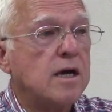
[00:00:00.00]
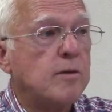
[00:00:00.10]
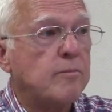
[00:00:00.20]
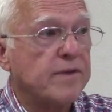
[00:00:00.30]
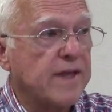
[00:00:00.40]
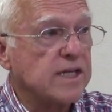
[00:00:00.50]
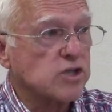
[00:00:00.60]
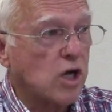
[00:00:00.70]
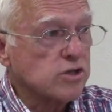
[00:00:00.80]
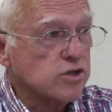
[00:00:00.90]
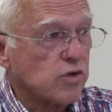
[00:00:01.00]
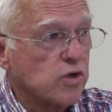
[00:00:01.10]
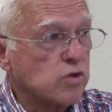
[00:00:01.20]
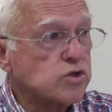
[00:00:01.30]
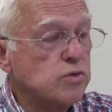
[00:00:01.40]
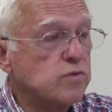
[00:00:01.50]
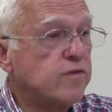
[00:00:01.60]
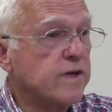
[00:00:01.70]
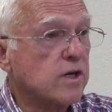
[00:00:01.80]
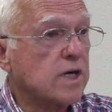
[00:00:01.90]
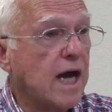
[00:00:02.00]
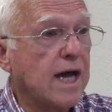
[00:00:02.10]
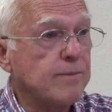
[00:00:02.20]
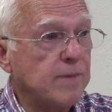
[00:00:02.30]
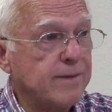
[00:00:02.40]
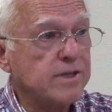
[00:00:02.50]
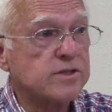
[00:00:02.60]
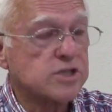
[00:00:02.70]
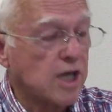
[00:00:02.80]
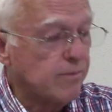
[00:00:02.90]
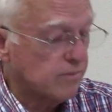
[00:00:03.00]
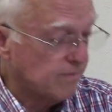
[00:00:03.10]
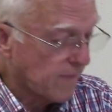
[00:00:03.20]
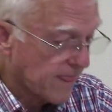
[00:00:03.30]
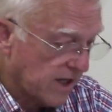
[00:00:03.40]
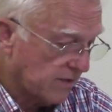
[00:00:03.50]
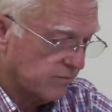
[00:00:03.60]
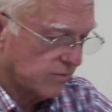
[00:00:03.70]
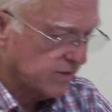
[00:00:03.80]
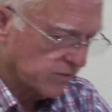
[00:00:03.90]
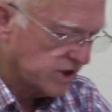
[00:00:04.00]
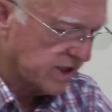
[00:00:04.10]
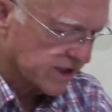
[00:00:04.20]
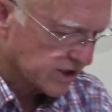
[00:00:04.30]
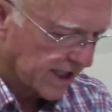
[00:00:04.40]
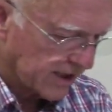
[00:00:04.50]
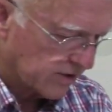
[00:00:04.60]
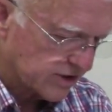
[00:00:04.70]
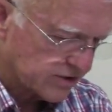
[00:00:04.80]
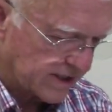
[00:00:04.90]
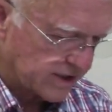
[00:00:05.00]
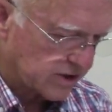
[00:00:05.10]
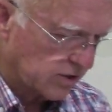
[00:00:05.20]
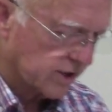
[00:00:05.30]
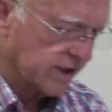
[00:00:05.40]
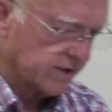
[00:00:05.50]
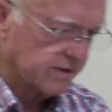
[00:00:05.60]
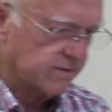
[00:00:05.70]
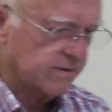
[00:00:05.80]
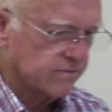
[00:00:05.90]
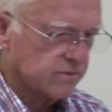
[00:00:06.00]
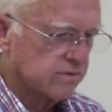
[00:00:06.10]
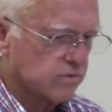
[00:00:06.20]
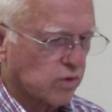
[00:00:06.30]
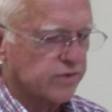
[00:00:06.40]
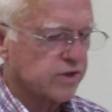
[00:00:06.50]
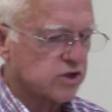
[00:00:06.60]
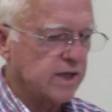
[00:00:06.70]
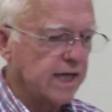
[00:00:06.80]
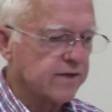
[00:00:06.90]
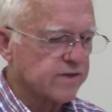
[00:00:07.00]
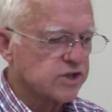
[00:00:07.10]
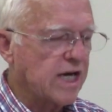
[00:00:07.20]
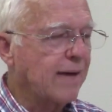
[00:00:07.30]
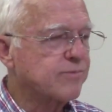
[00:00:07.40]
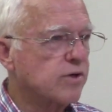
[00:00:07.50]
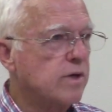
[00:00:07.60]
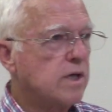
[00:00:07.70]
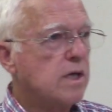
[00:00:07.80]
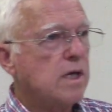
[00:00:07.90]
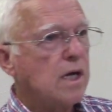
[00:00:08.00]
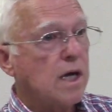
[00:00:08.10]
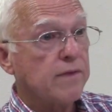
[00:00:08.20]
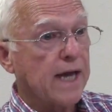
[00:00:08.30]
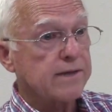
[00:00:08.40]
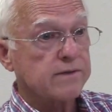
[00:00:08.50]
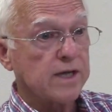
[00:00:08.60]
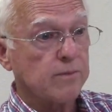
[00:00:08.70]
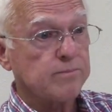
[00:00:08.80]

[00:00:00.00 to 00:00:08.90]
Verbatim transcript: But then there's also those who fear God. Maybe some and we, we see this later as, as you look in the towards the end of the chapter, uh, that their